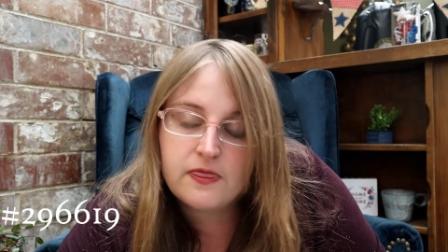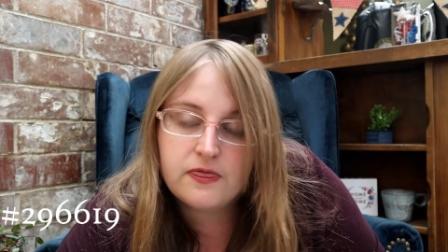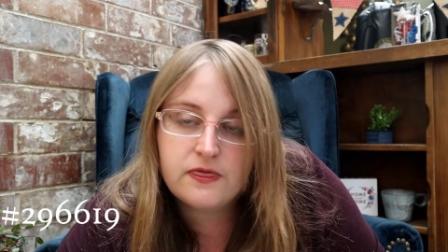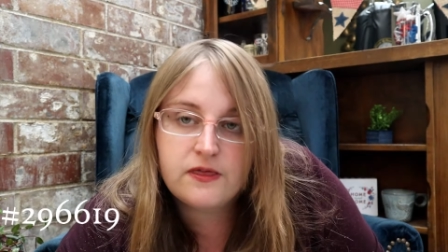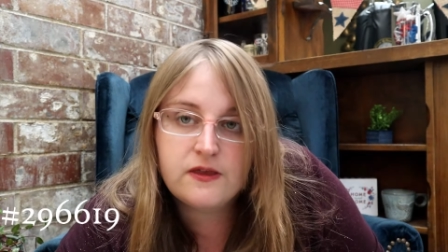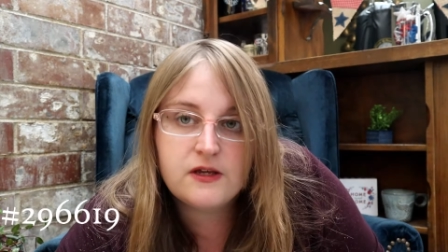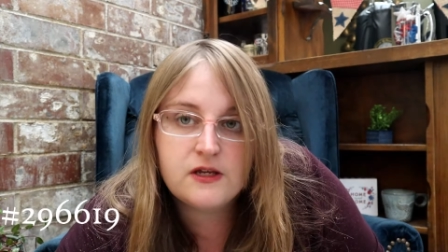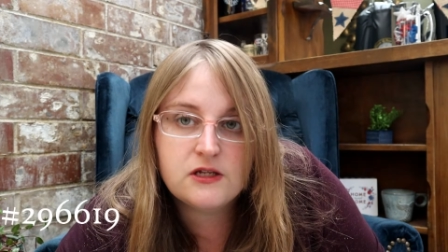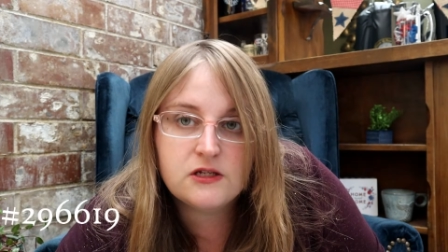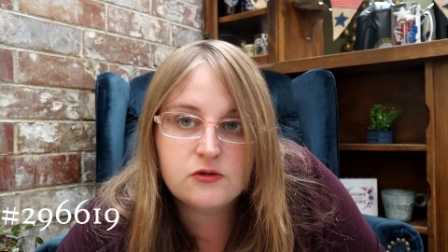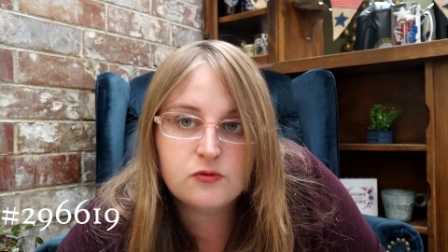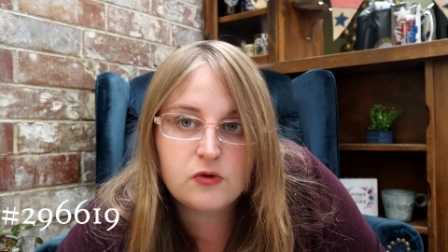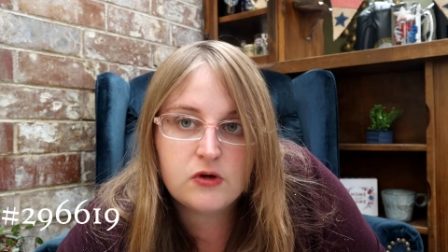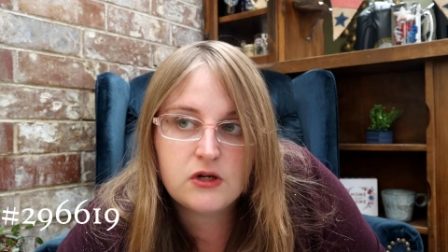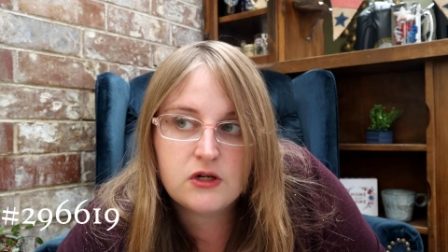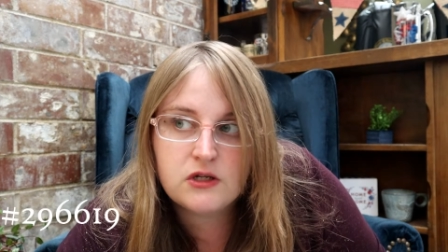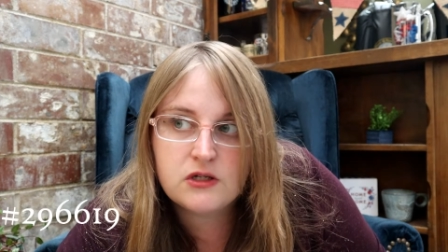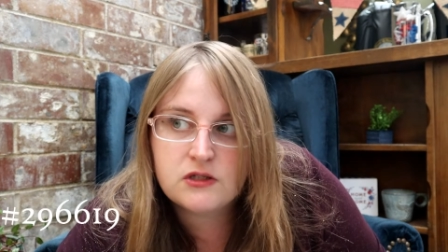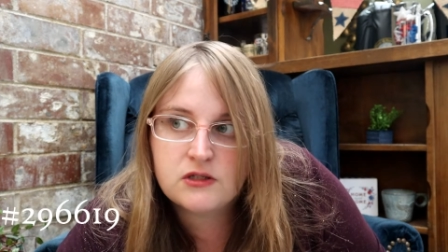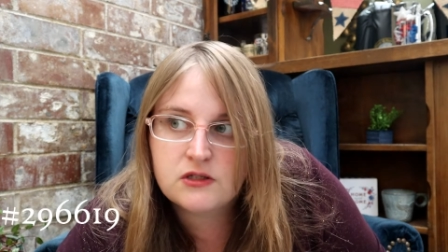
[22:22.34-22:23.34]
these
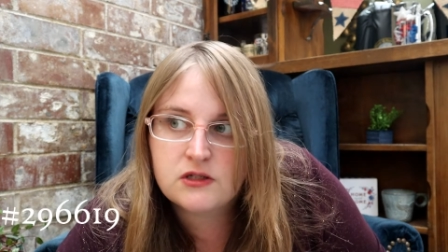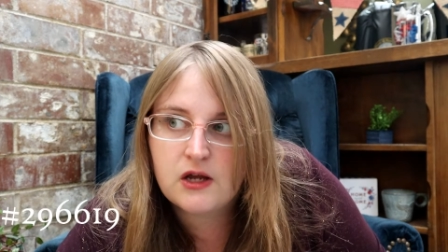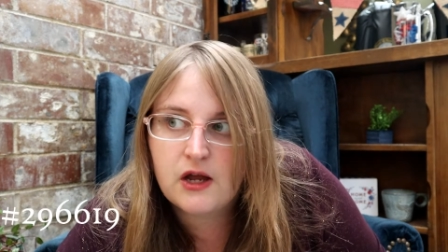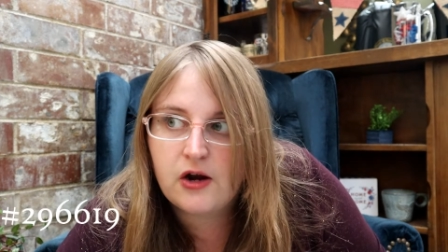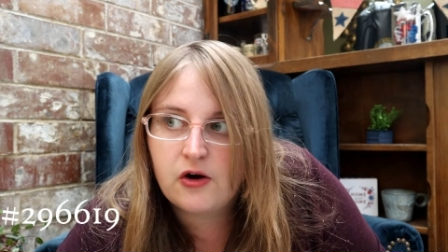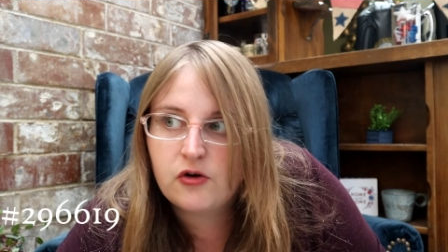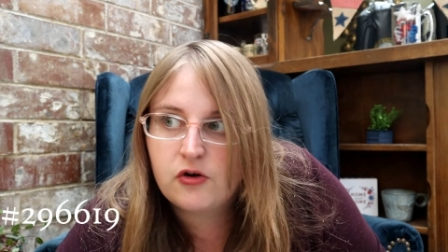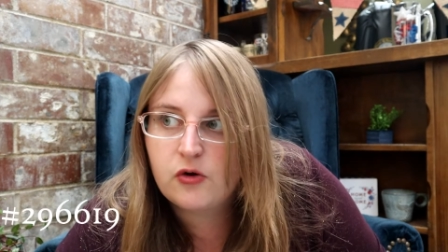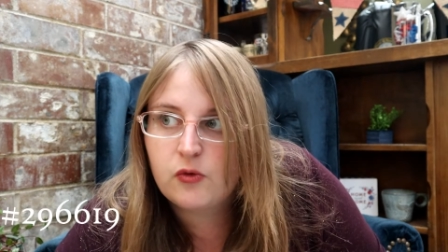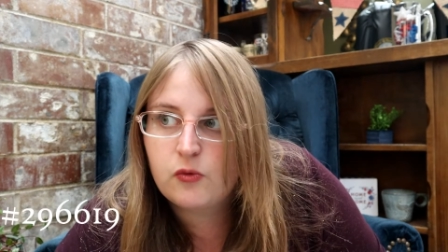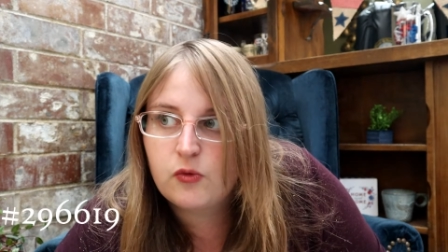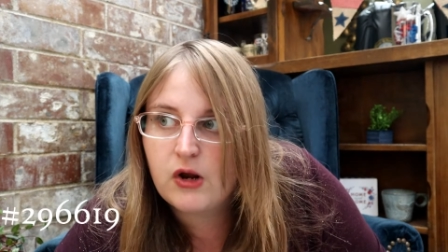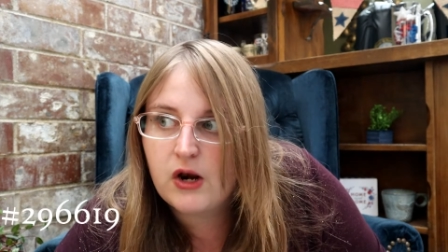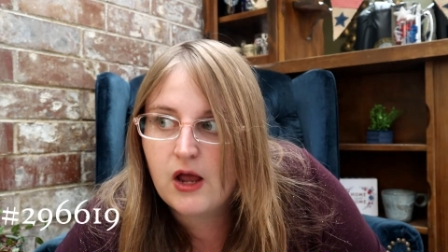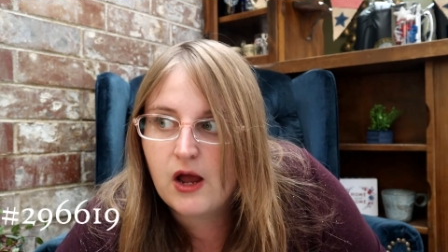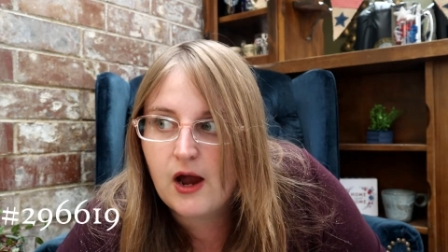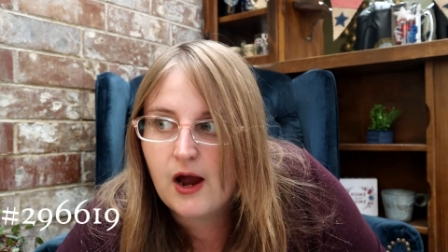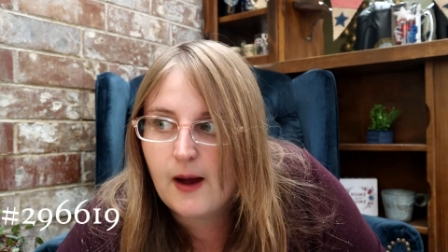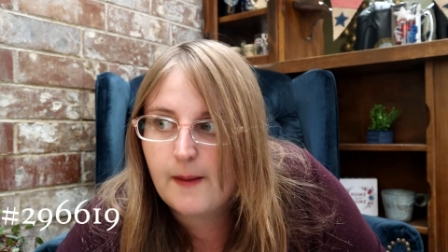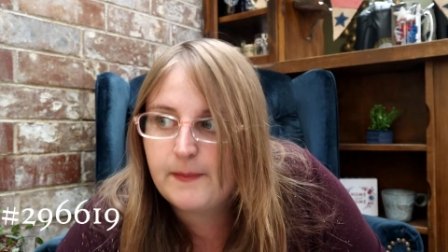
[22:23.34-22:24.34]
ones, I don't know what
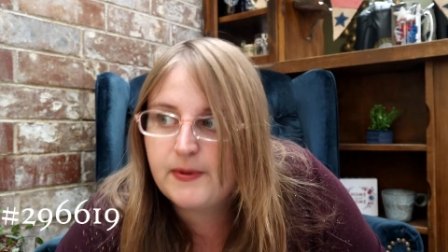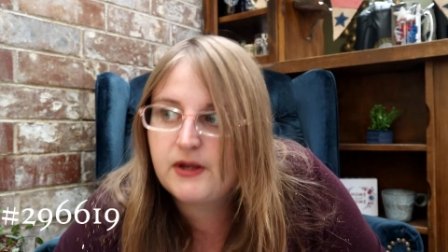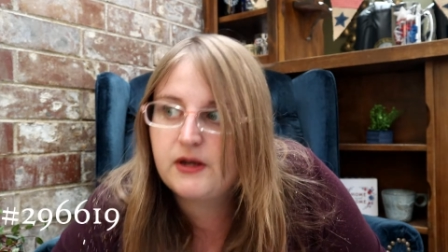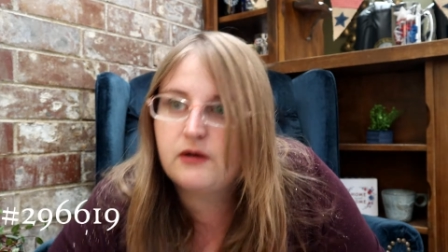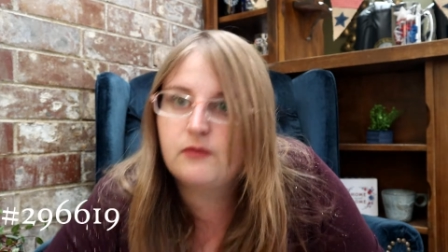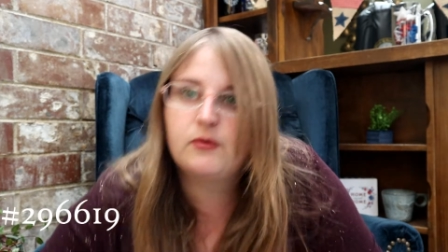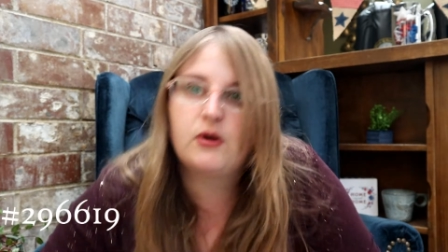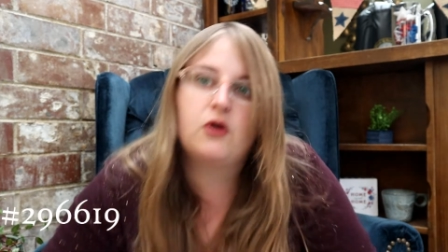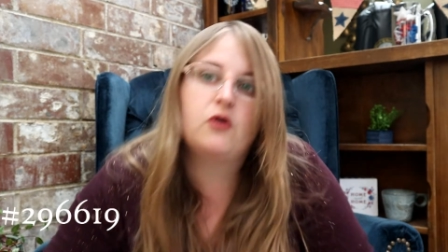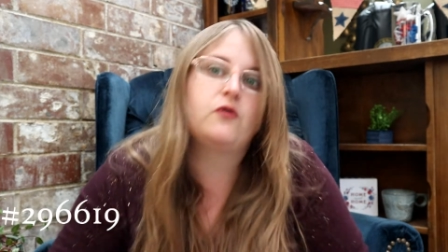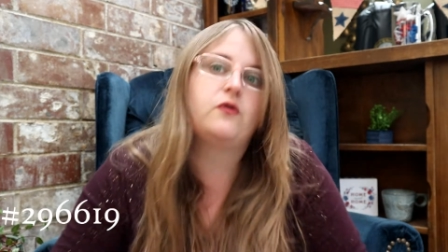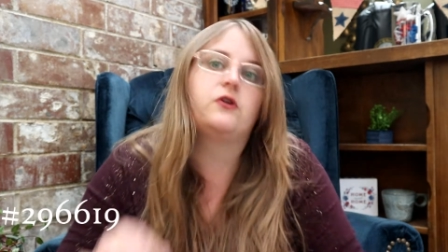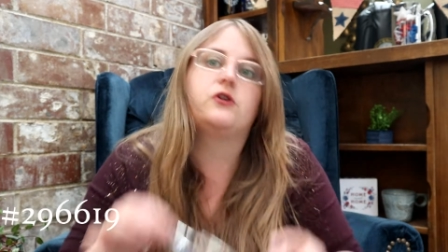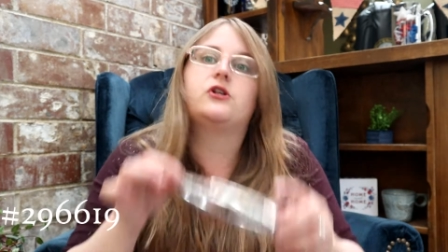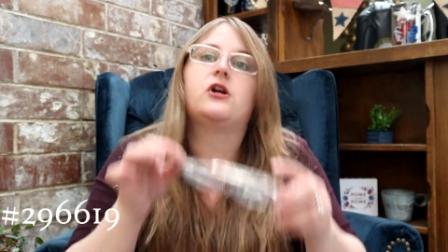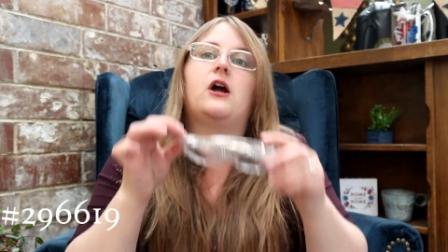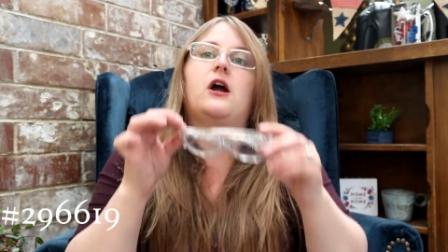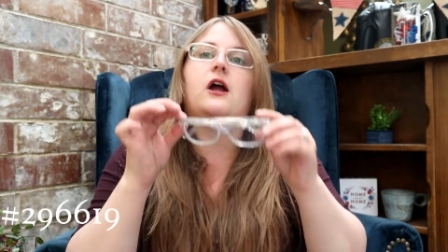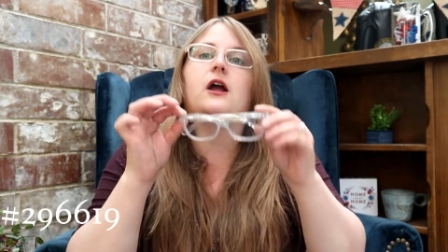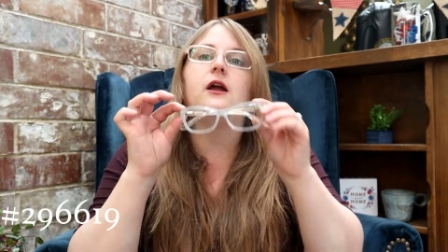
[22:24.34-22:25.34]
happened, but over
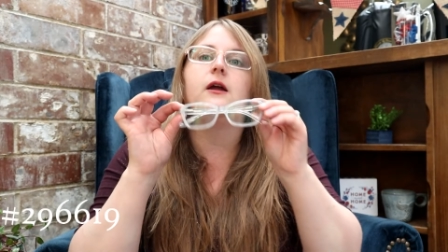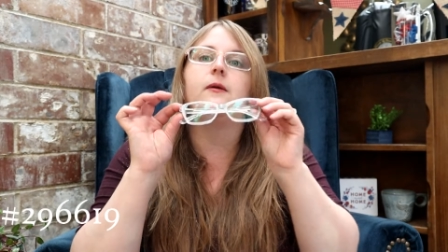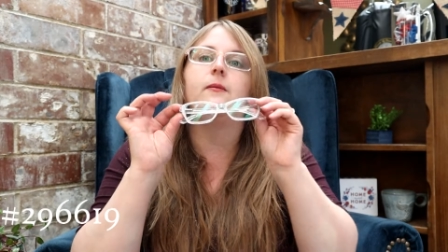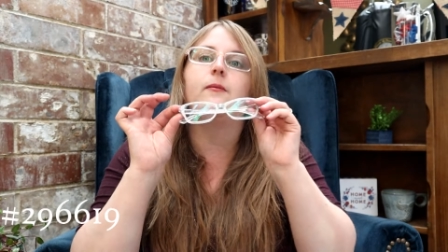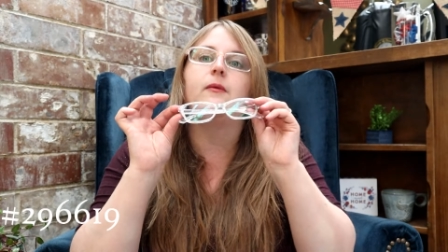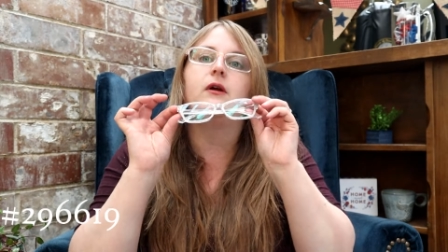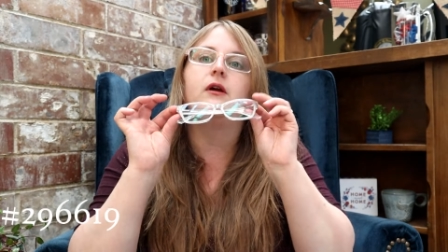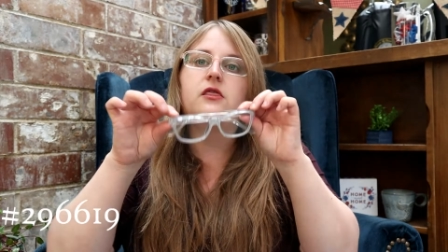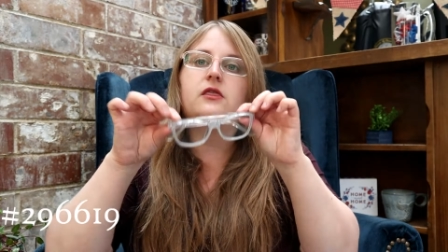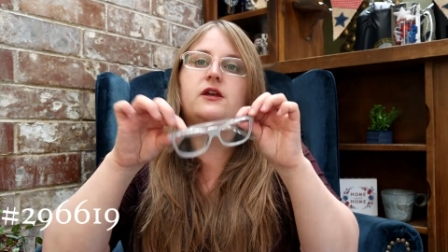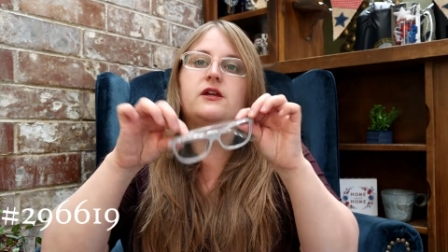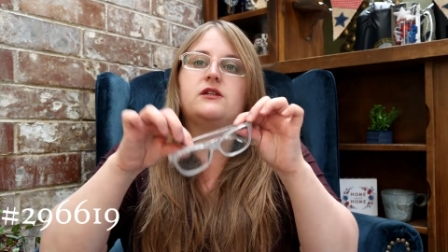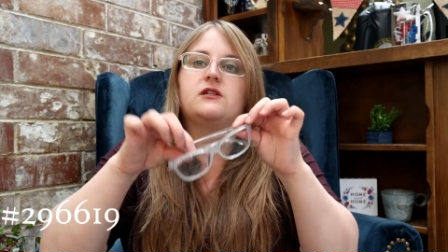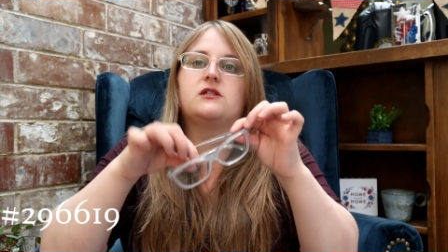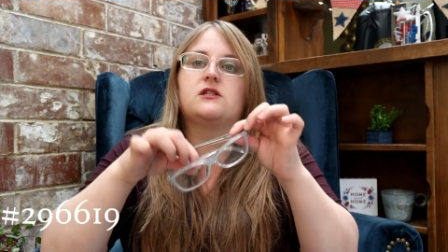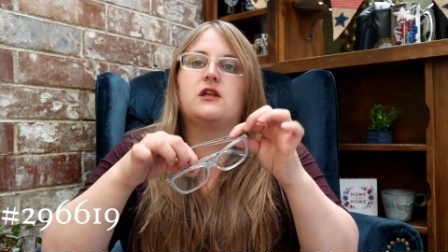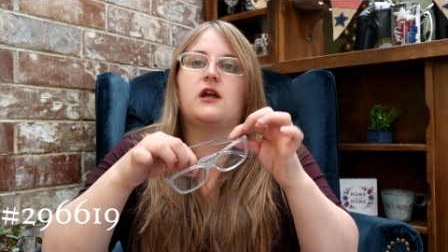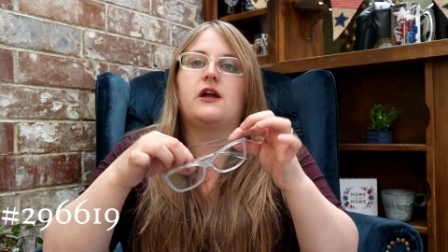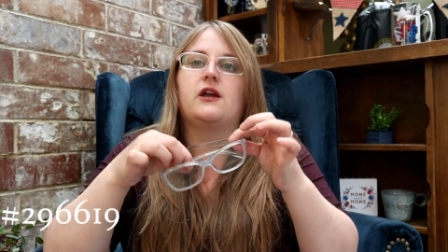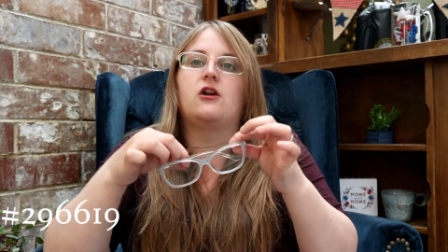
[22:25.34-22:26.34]
time they
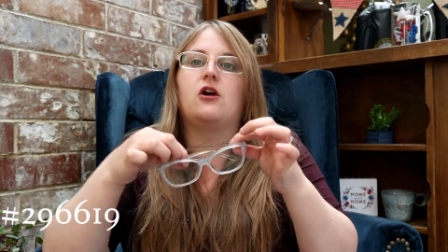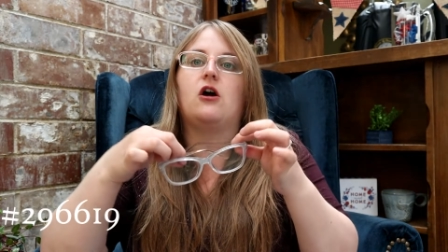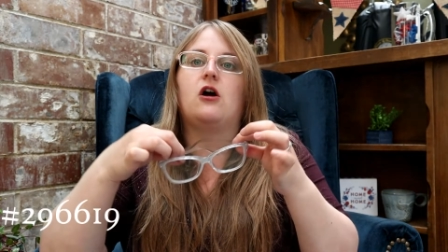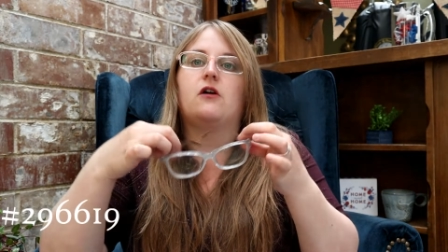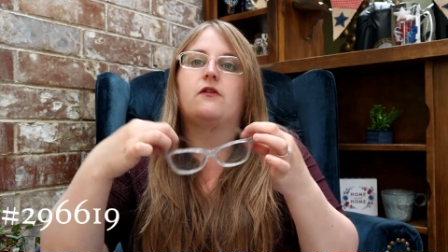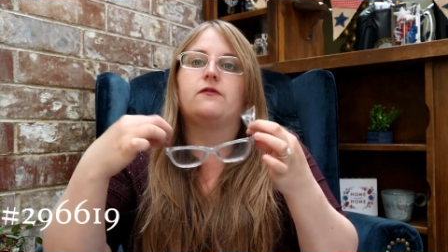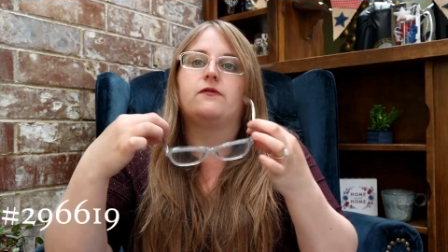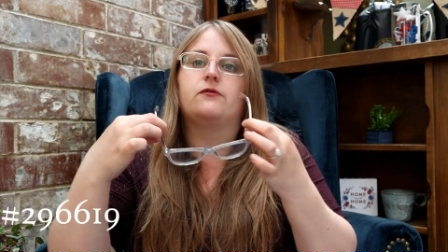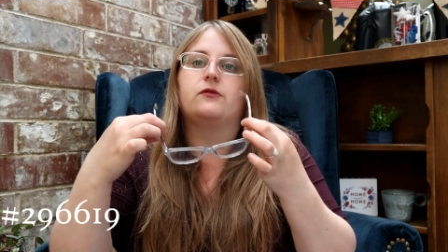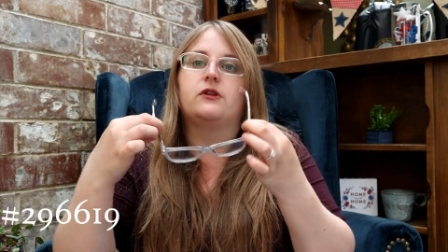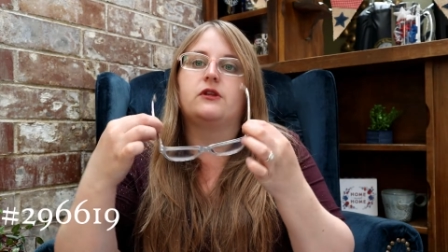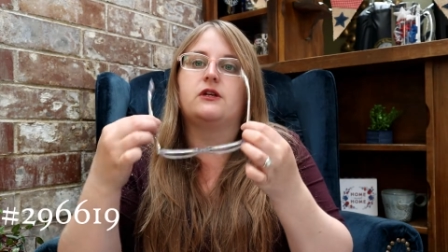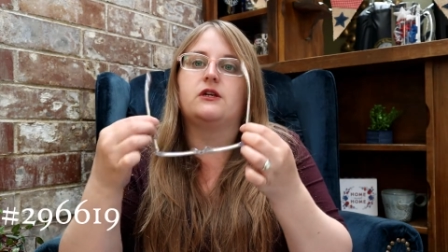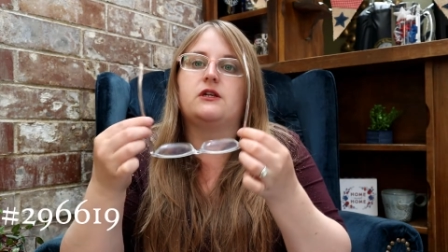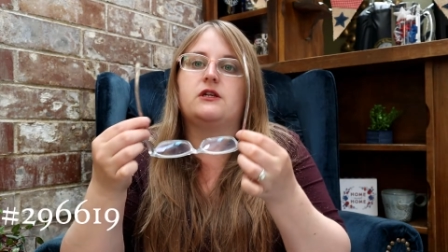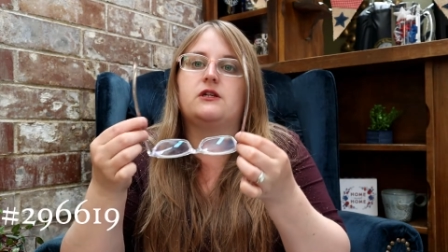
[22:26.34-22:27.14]
slide off really